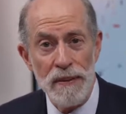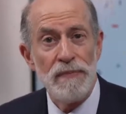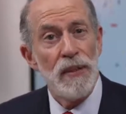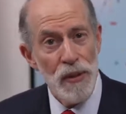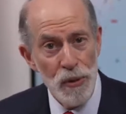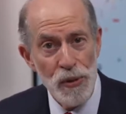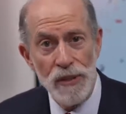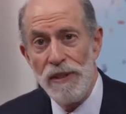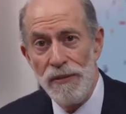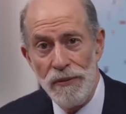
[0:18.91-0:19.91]
the
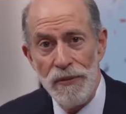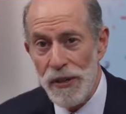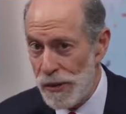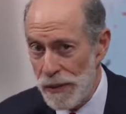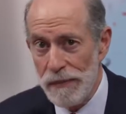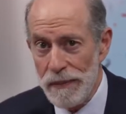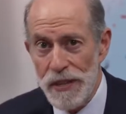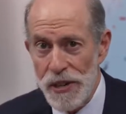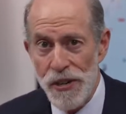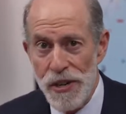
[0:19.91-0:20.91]
host of this
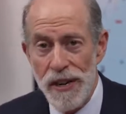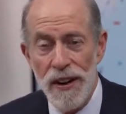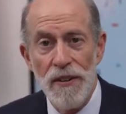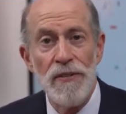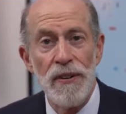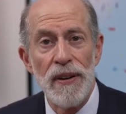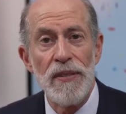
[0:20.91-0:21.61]
edition of